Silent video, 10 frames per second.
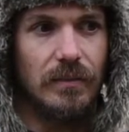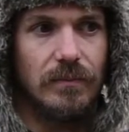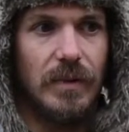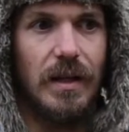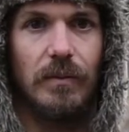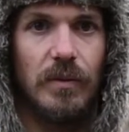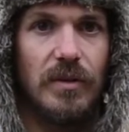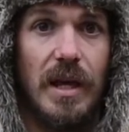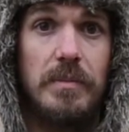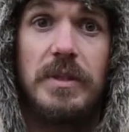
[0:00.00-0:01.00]
it was
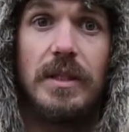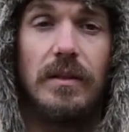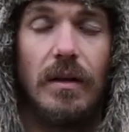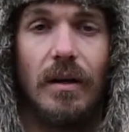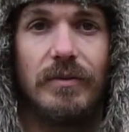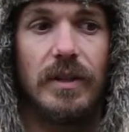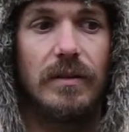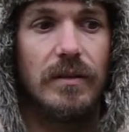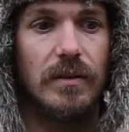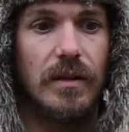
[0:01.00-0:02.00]
empty
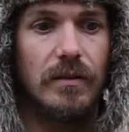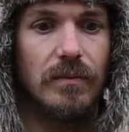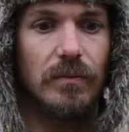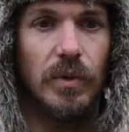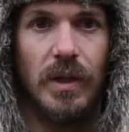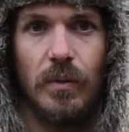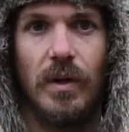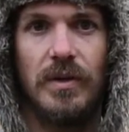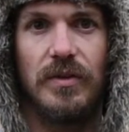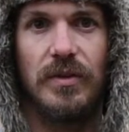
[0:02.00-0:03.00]
often. And when it
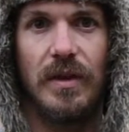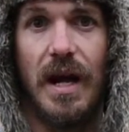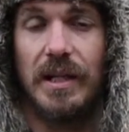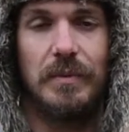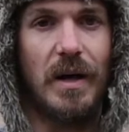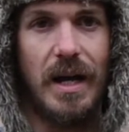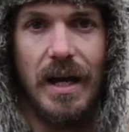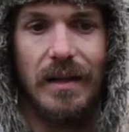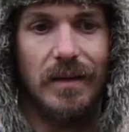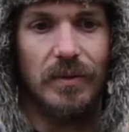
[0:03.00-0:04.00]
was
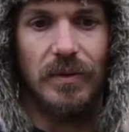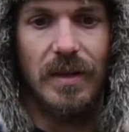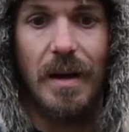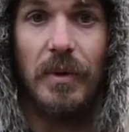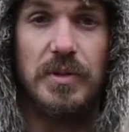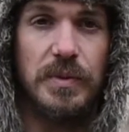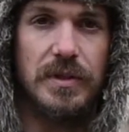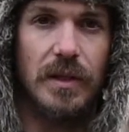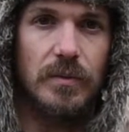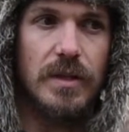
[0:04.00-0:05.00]
occupied, not much was
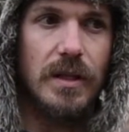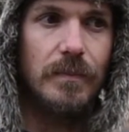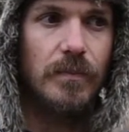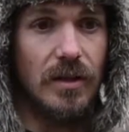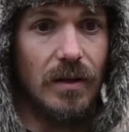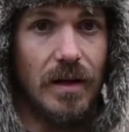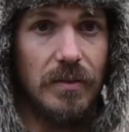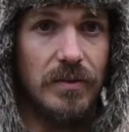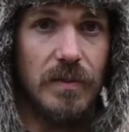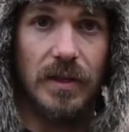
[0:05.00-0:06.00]
done with it. I
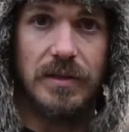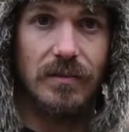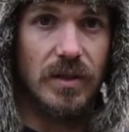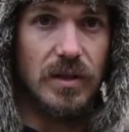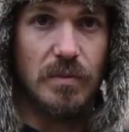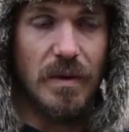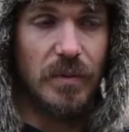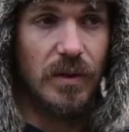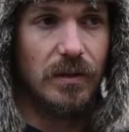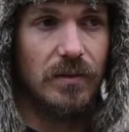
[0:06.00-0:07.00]
was a relatively new
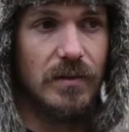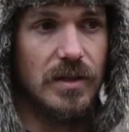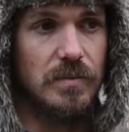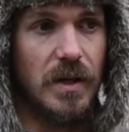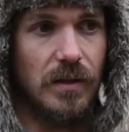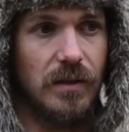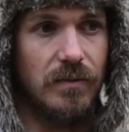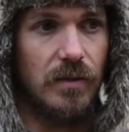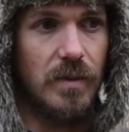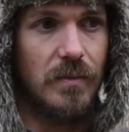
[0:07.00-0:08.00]
member, just barely a
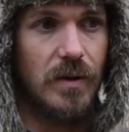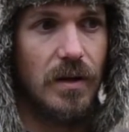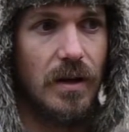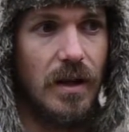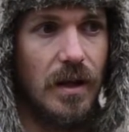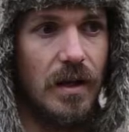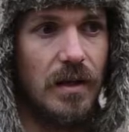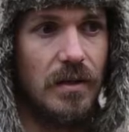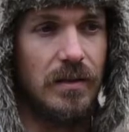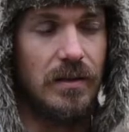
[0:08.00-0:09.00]
full member,
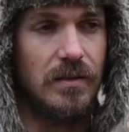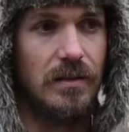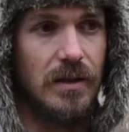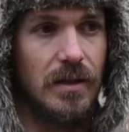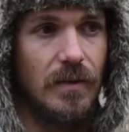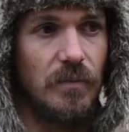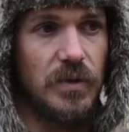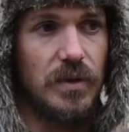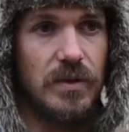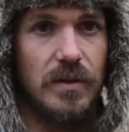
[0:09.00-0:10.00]
and
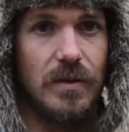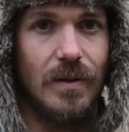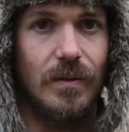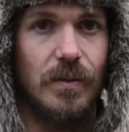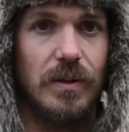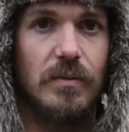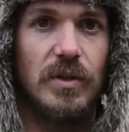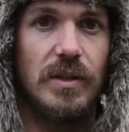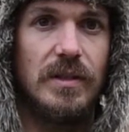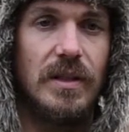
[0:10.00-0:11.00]
didn't know what
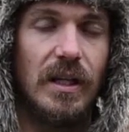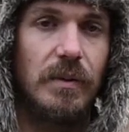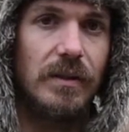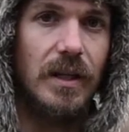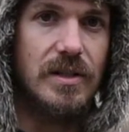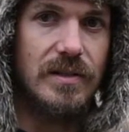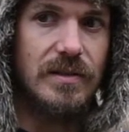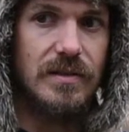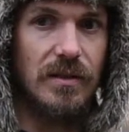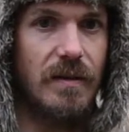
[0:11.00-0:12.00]
community's
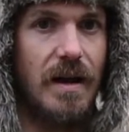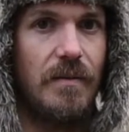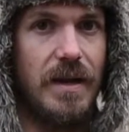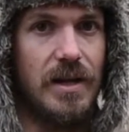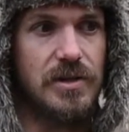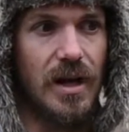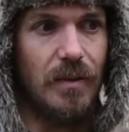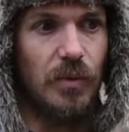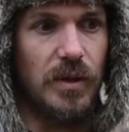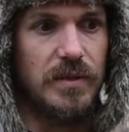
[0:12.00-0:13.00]
expectations around that
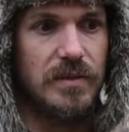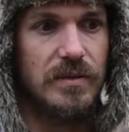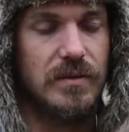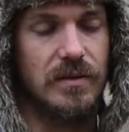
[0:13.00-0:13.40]
job was.